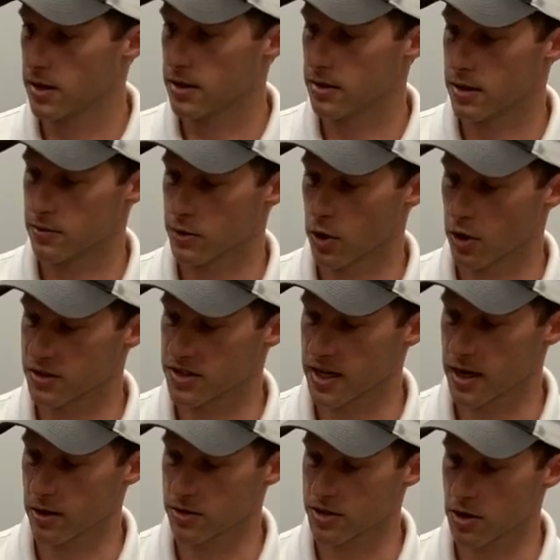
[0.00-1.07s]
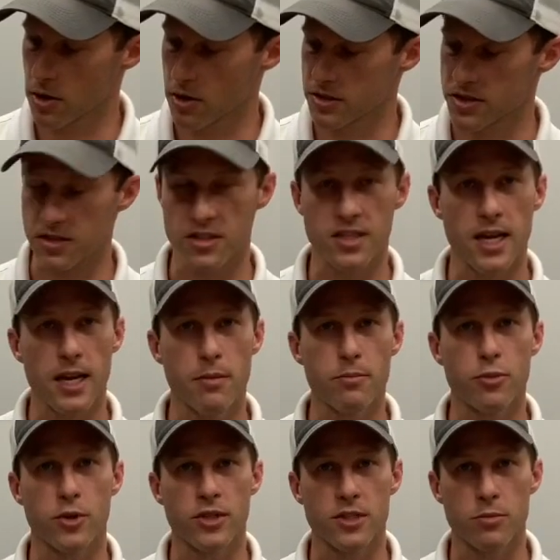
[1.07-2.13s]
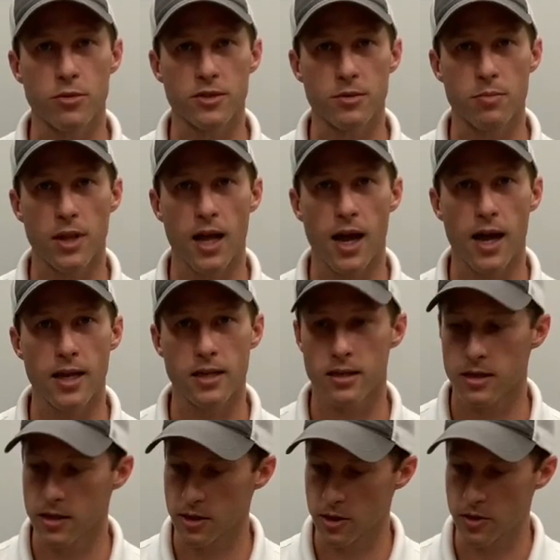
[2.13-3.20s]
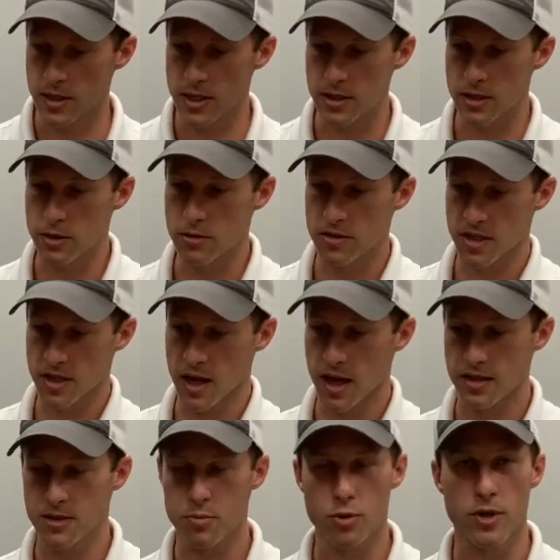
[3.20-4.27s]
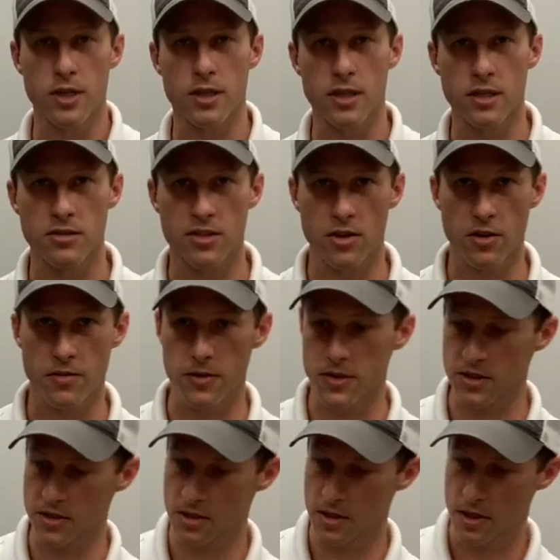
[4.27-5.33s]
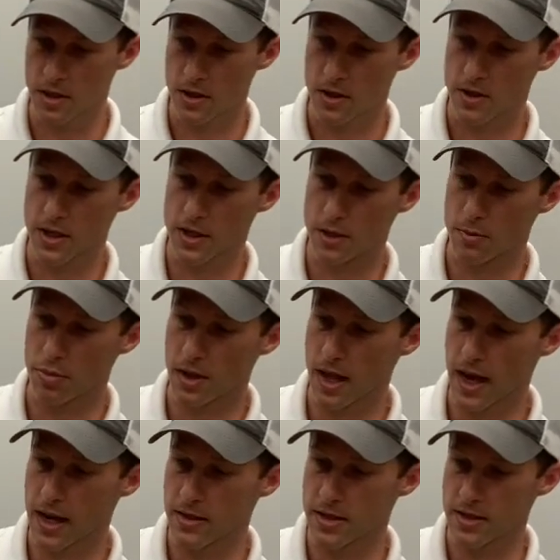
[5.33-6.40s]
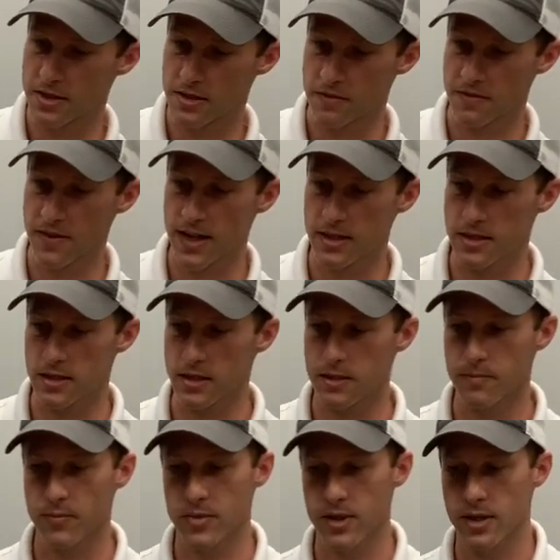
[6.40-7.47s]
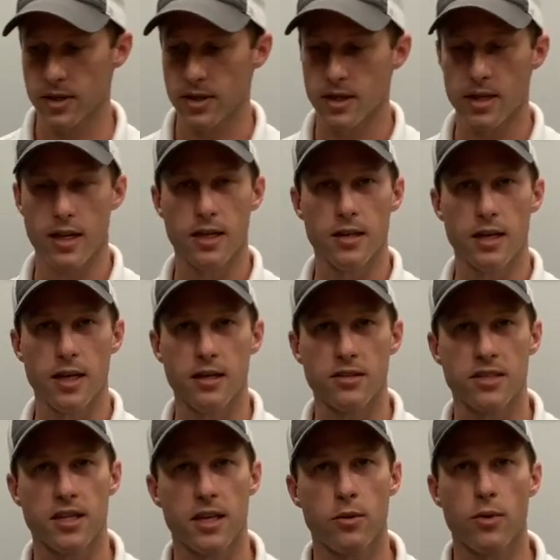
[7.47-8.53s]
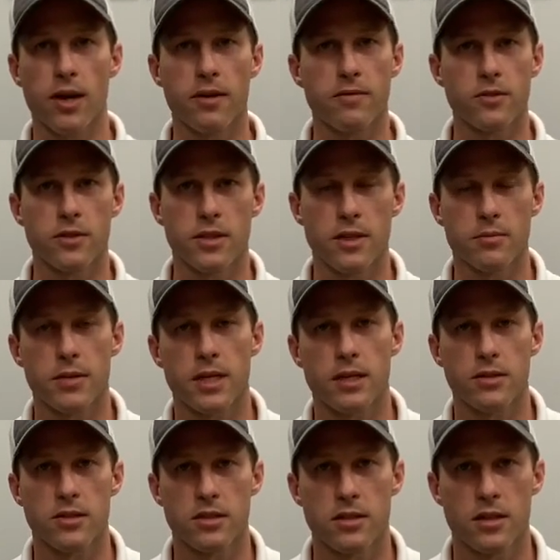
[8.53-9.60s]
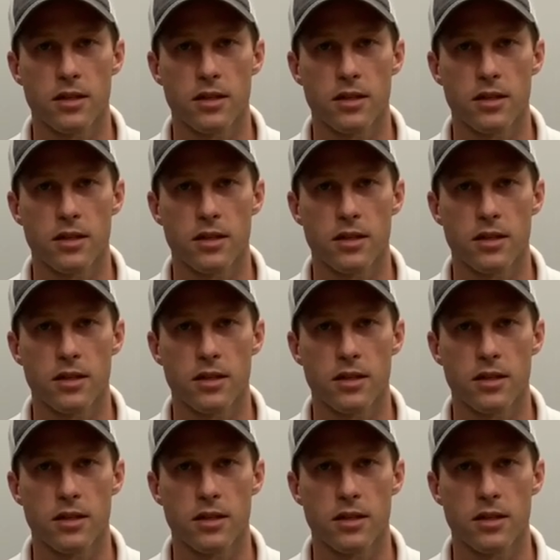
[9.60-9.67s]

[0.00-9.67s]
In regards to aerosols, the same principles apply. You need to use a nice pre-clean surface. You need to apply the disinfectant and let it stay wet for 10 minutes.